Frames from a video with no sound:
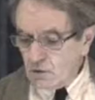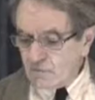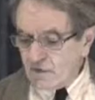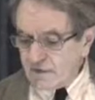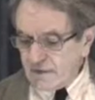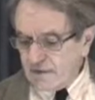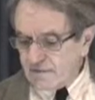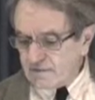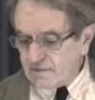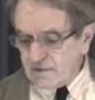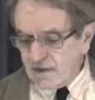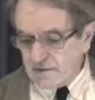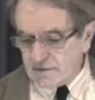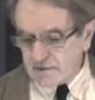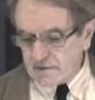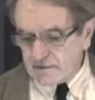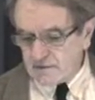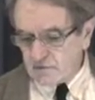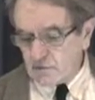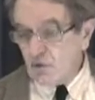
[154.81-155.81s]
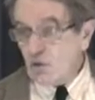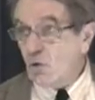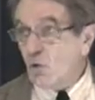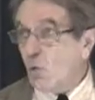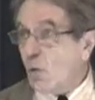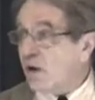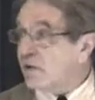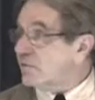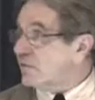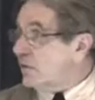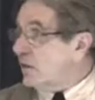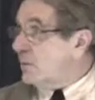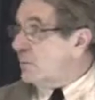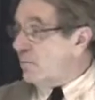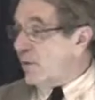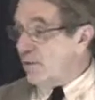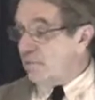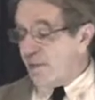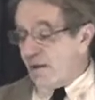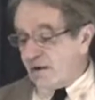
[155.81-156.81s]
But aesthetics was
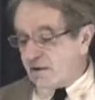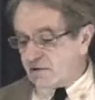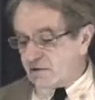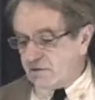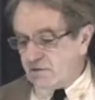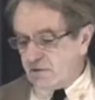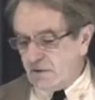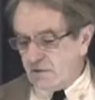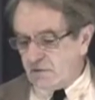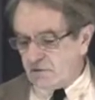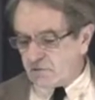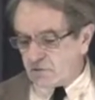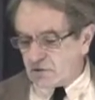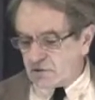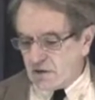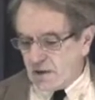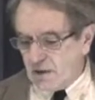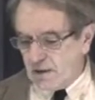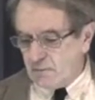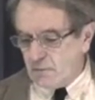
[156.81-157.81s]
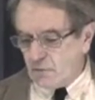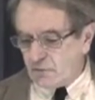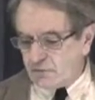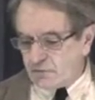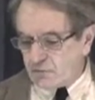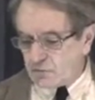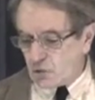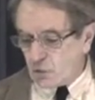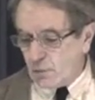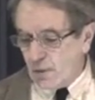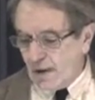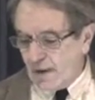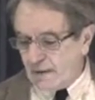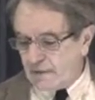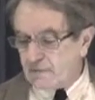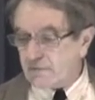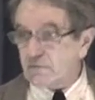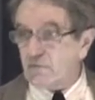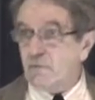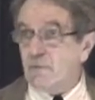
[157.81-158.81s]
implemented in the time of
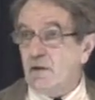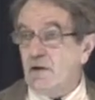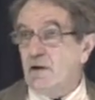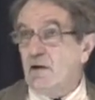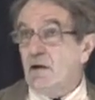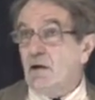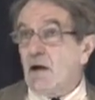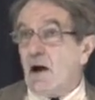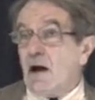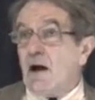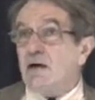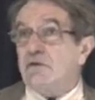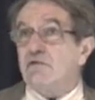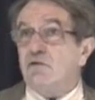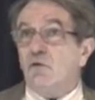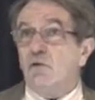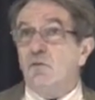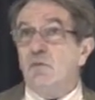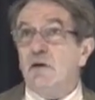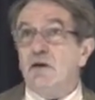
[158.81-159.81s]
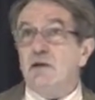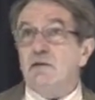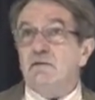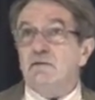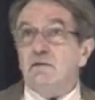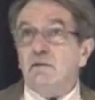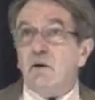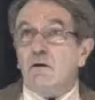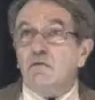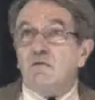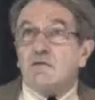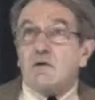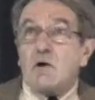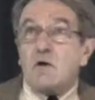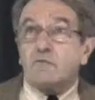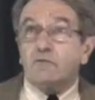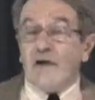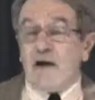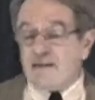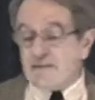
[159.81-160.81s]
surrealism as a means
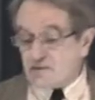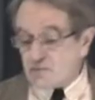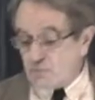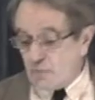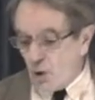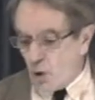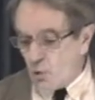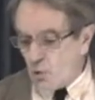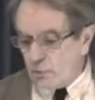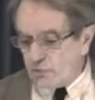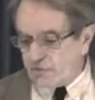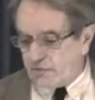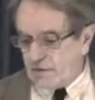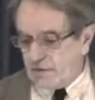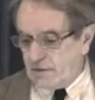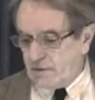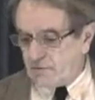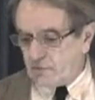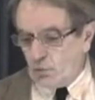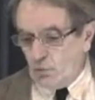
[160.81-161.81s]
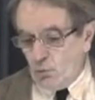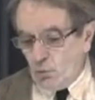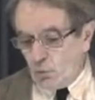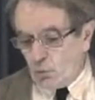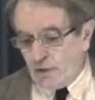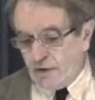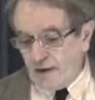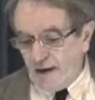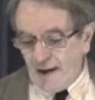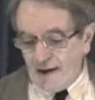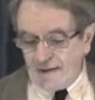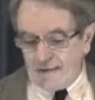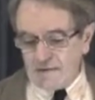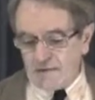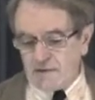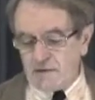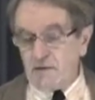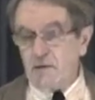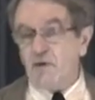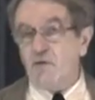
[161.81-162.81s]
of exposing the
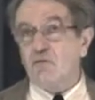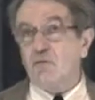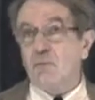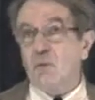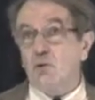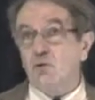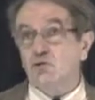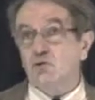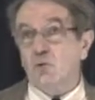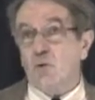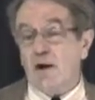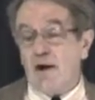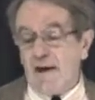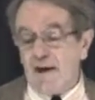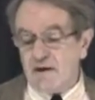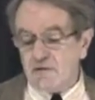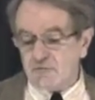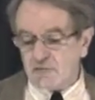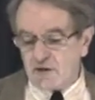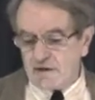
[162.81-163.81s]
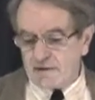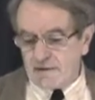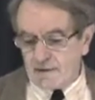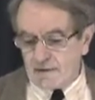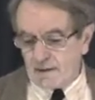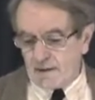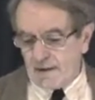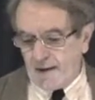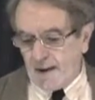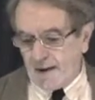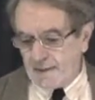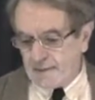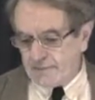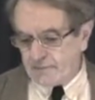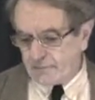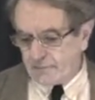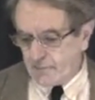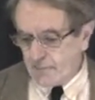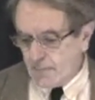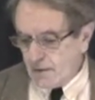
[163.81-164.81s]
reality of bourgeois everyday
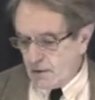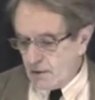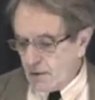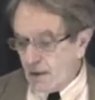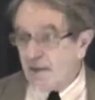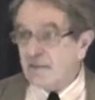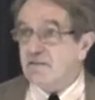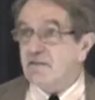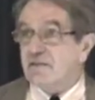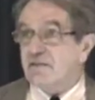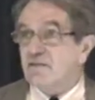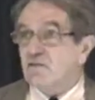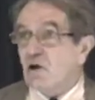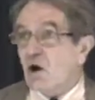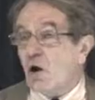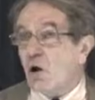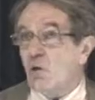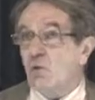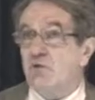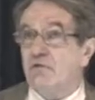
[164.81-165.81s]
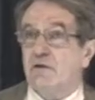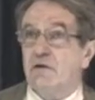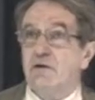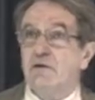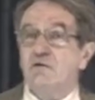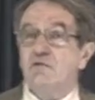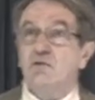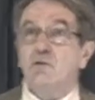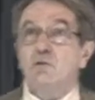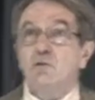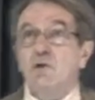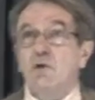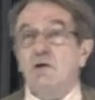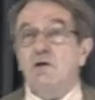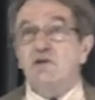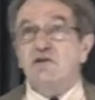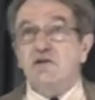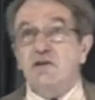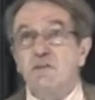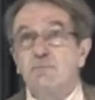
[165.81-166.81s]
life and disclosing the
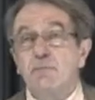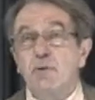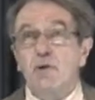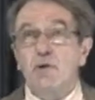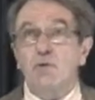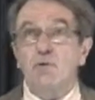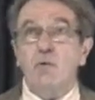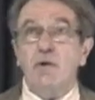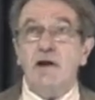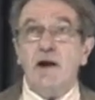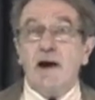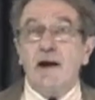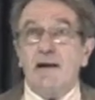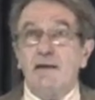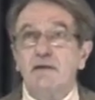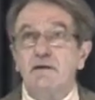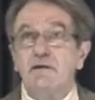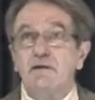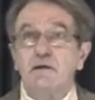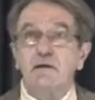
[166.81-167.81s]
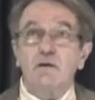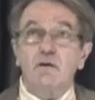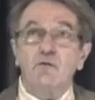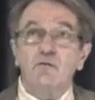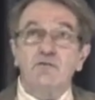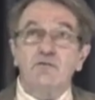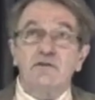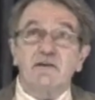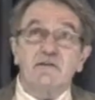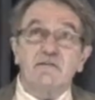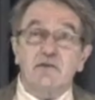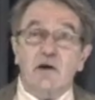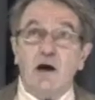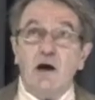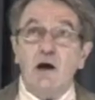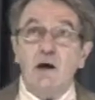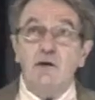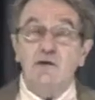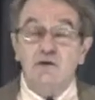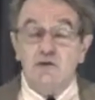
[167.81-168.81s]
deeper reality of
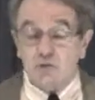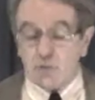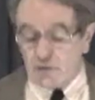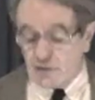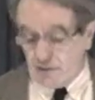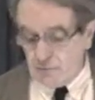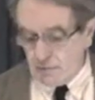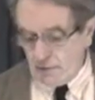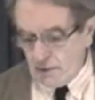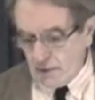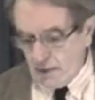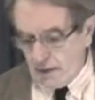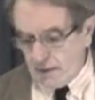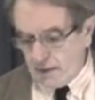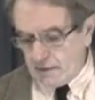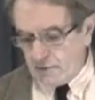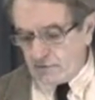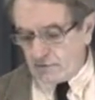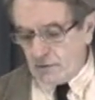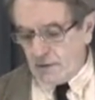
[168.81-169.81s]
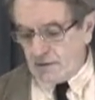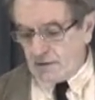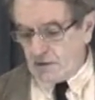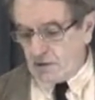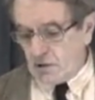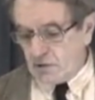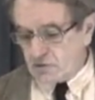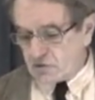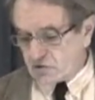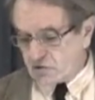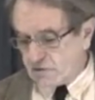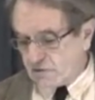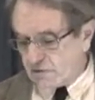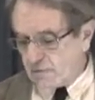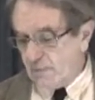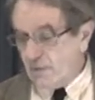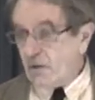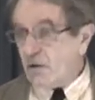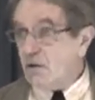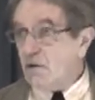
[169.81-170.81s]
desire, dream, and the
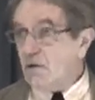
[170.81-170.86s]
unconscious.